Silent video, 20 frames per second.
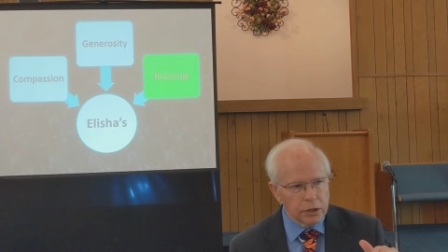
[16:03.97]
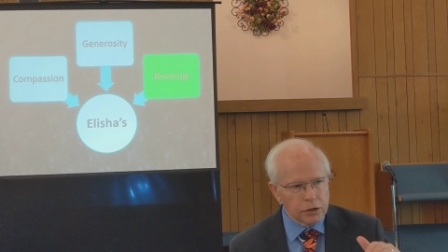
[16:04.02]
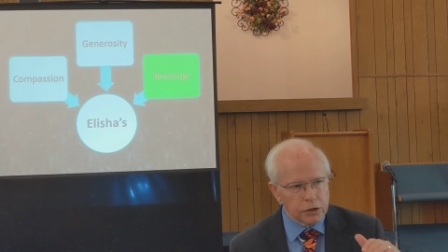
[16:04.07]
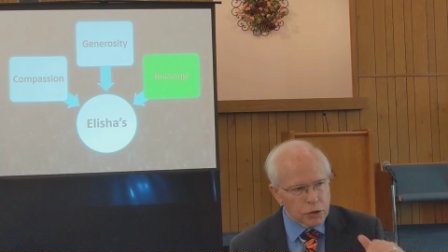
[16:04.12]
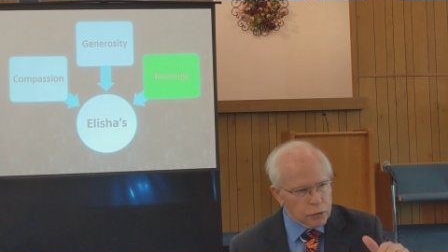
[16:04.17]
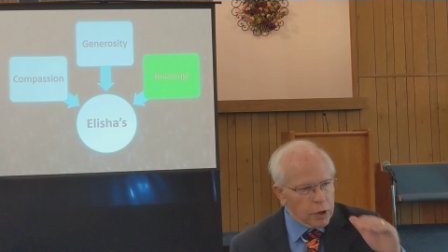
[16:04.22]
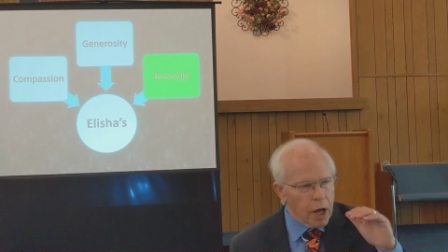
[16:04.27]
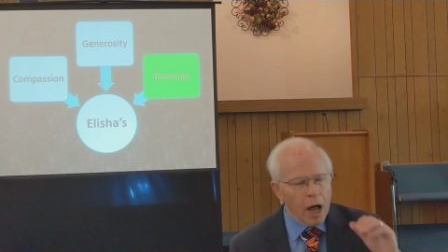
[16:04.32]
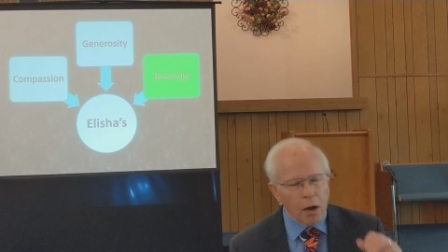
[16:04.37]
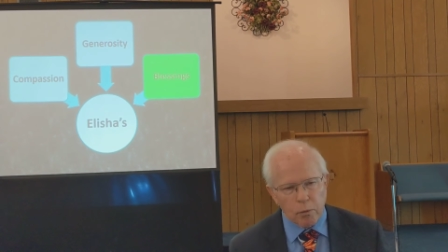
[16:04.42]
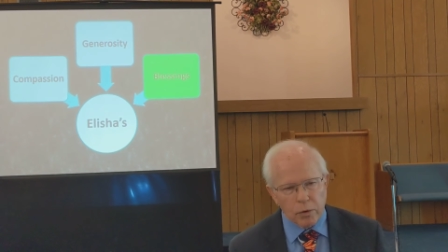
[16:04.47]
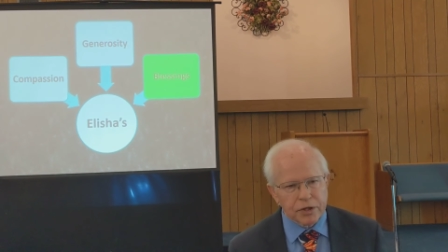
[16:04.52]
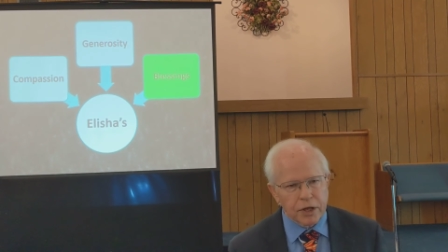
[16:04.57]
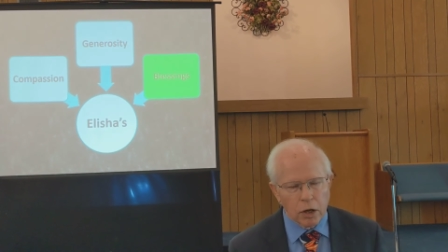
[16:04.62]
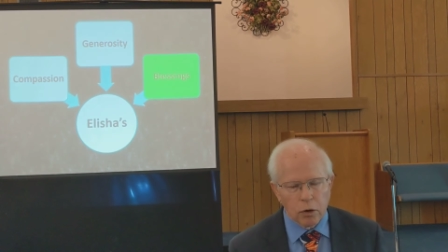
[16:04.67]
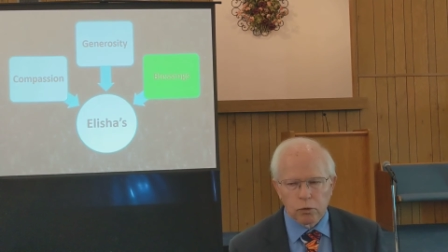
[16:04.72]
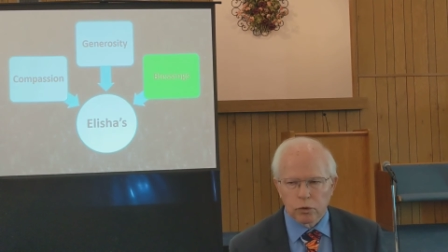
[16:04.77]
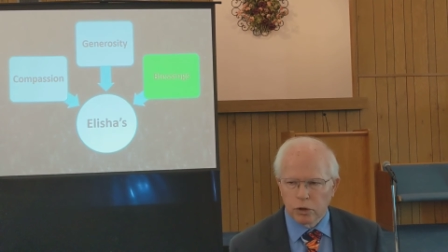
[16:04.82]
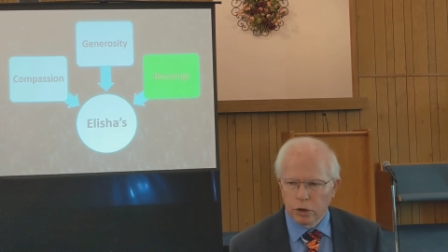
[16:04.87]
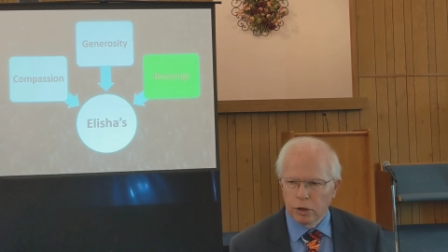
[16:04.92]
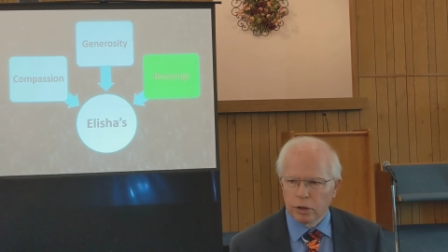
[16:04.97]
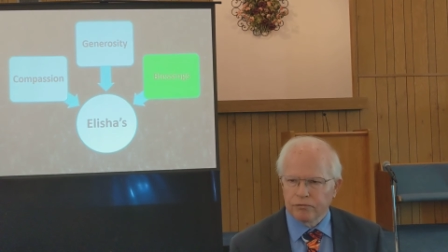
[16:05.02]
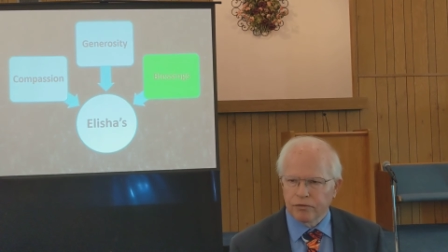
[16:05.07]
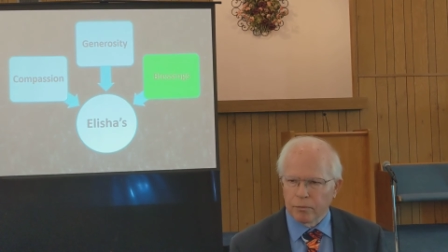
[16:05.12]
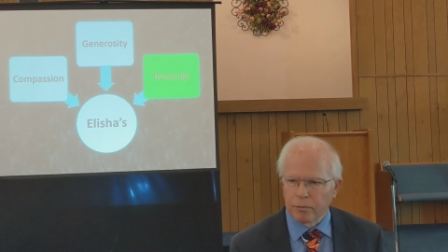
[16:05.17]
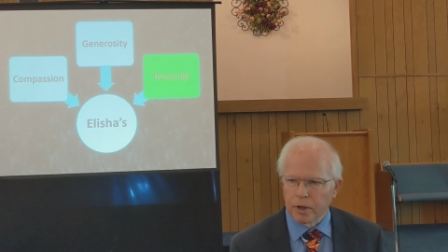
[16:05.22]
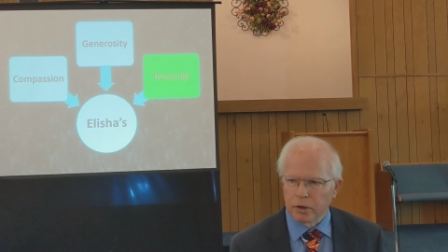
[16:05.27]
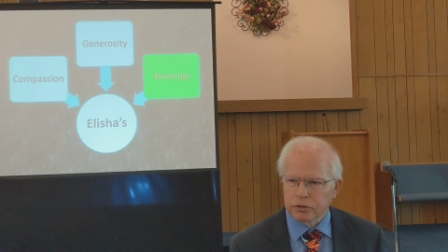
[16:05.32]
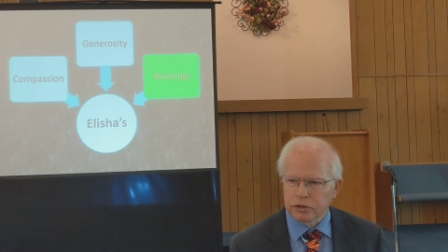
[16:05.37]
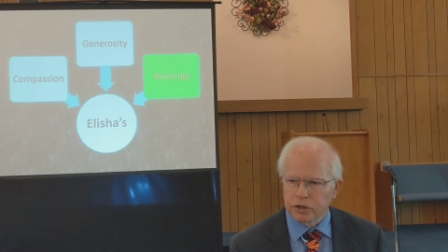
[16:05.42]
Do not withhold good
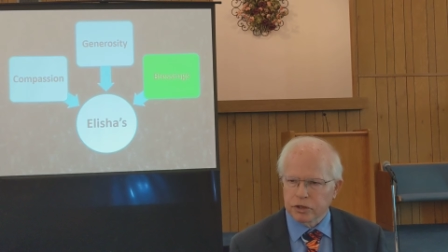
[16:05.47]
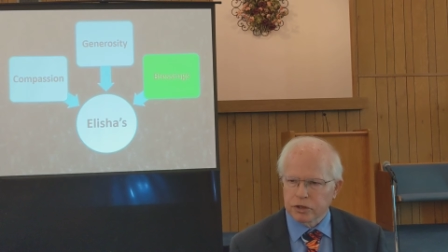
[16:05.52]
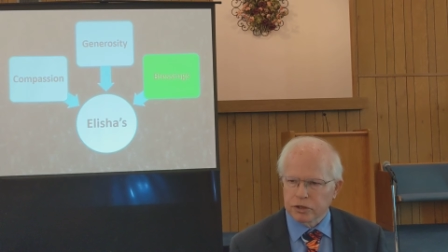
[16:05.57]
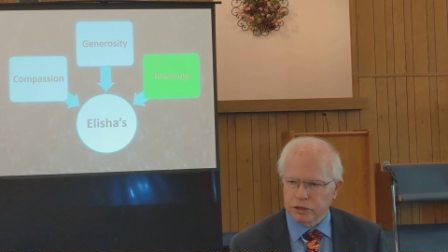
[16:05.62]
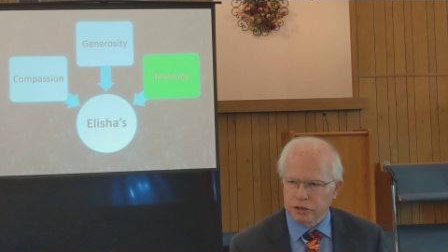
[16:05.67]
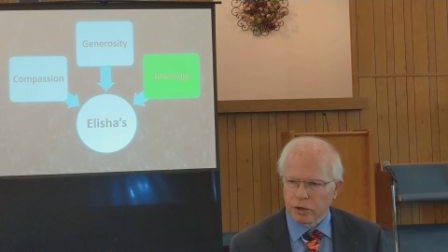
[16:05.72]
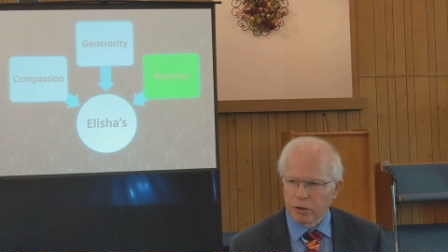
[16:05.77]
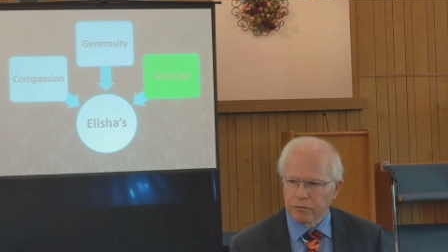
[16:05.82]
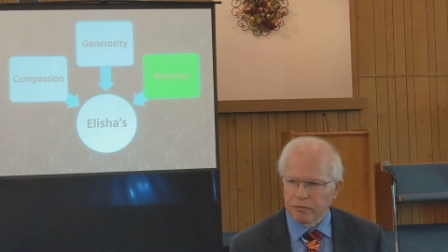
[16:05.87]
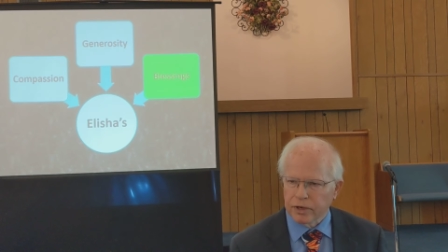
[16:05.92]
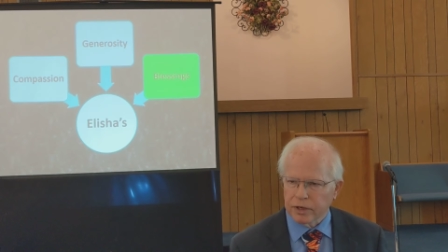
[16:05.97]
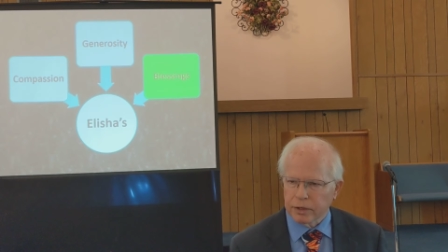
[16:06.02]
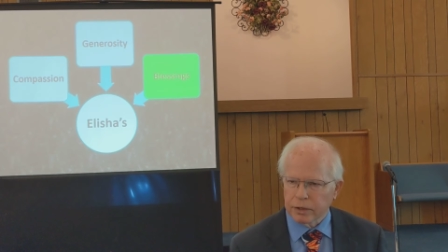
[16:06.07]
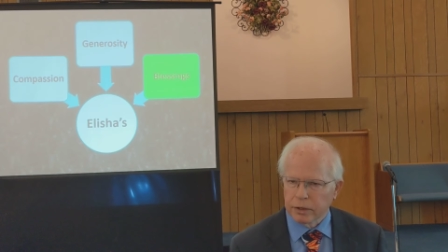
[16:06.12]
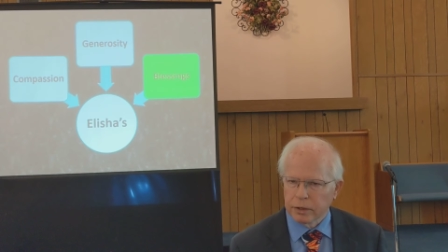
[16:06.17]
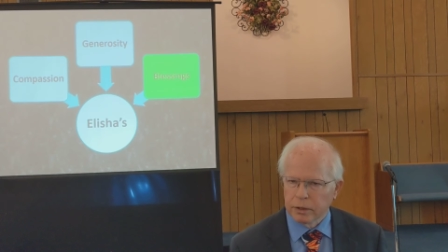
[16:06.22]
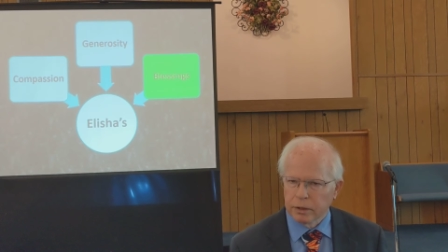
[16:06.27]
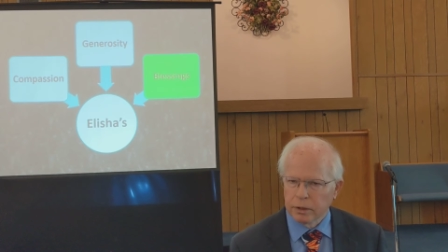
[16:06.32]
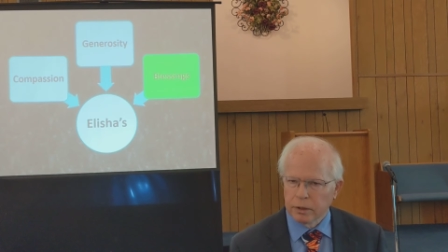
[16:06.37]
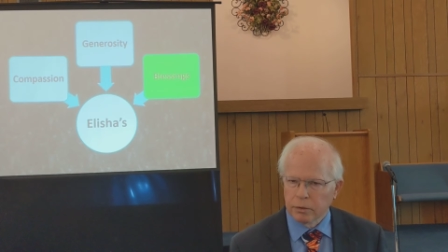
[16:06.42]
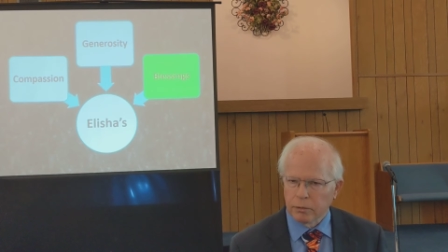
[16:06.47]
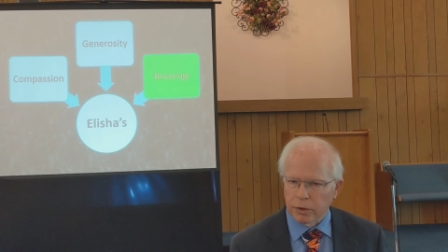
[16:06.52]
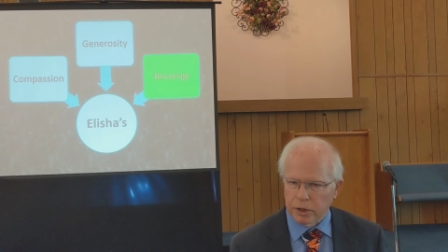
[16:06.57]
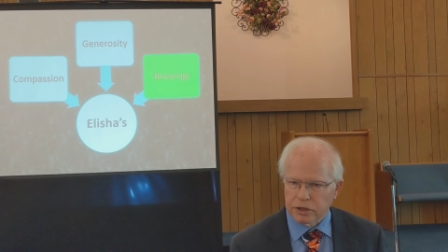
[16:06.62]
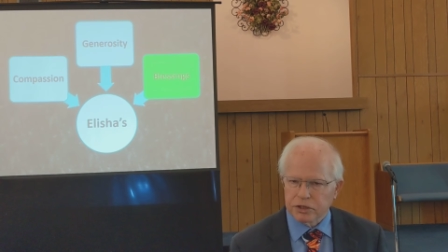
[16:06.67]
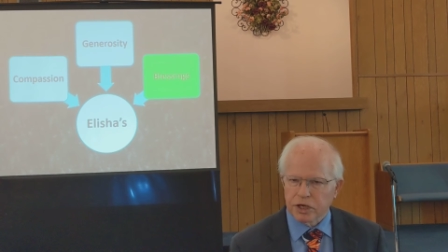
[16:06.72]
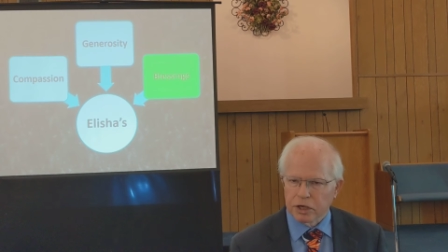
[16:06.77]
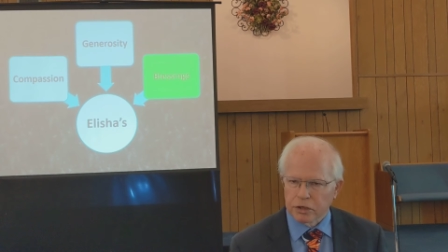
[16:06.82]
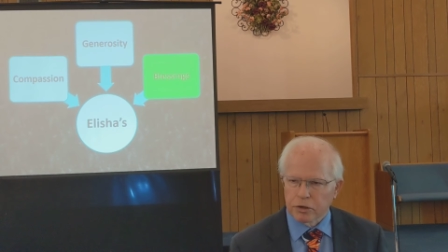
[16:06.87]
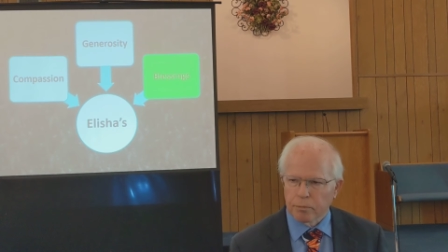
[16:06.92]
from those who deserve it, when
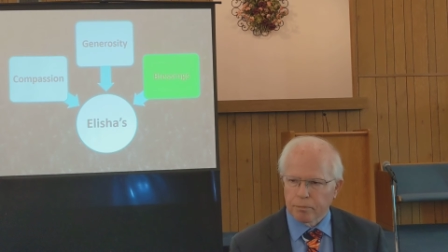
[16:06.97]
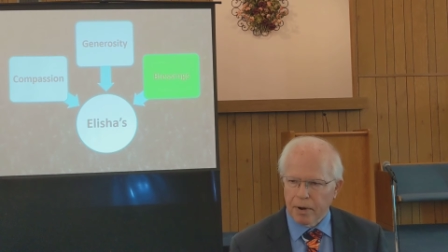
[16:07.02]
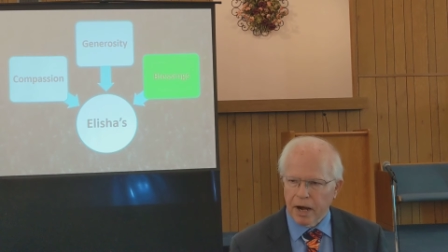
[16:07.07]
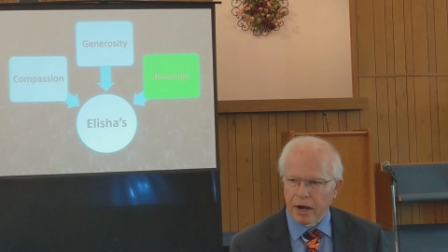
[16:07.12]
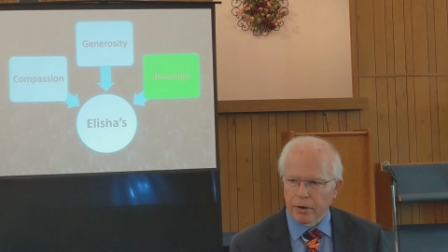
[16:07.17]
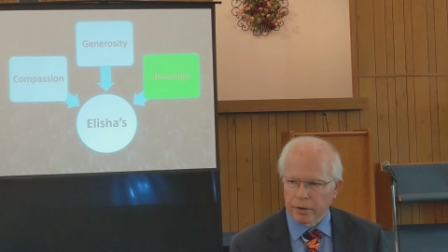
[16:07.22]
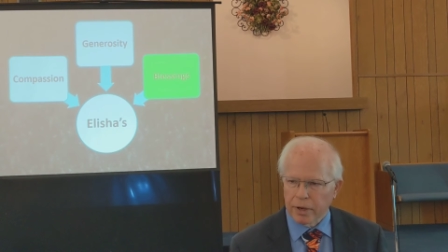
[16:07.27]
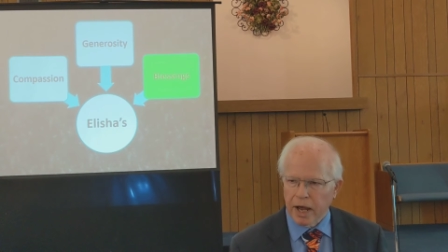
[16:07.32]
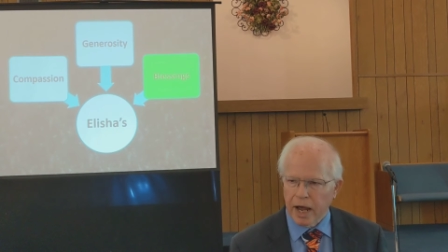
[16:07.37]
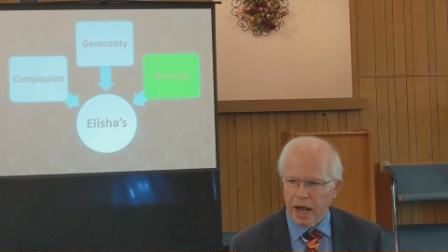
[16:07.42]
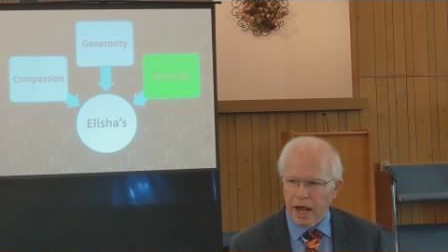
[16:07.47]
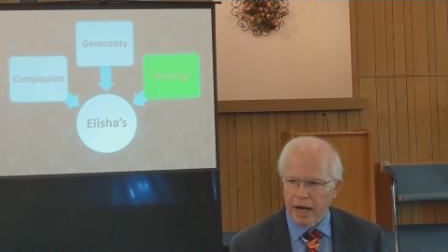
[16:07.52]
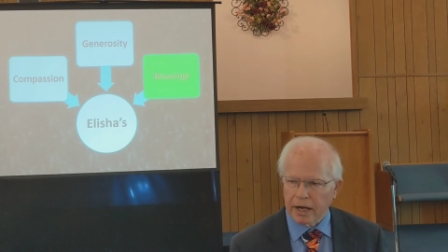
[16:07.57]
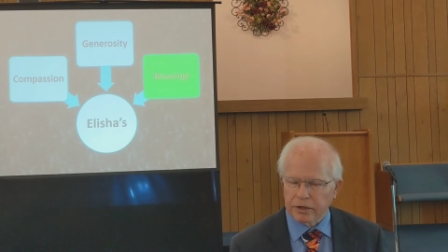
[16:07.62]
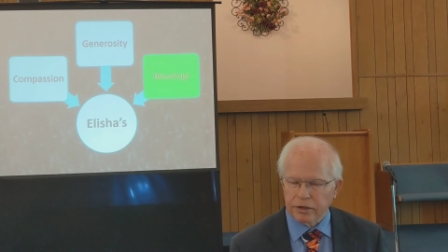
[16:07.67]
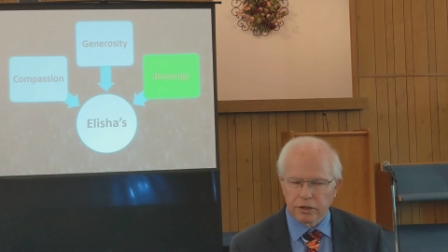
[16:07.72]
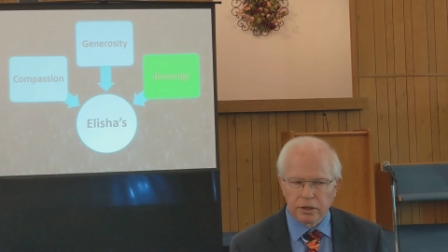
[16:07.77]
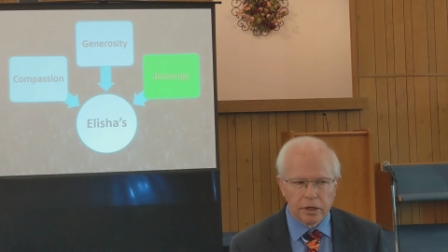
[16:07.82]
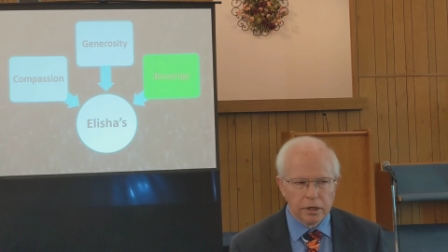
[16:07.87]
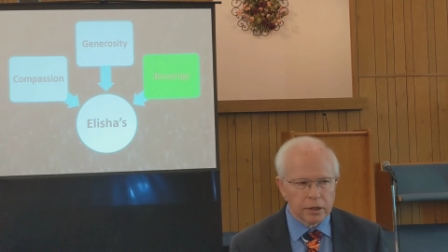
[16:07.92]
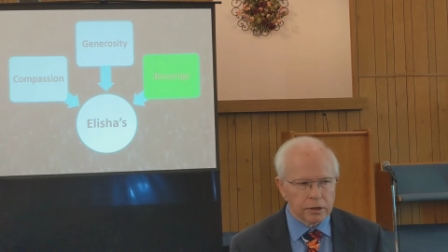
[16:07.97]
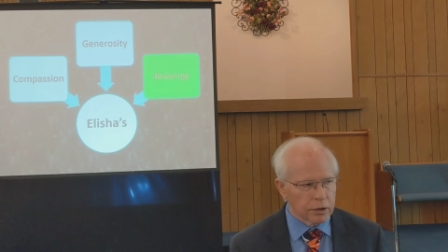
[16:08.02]
it is in your power to act.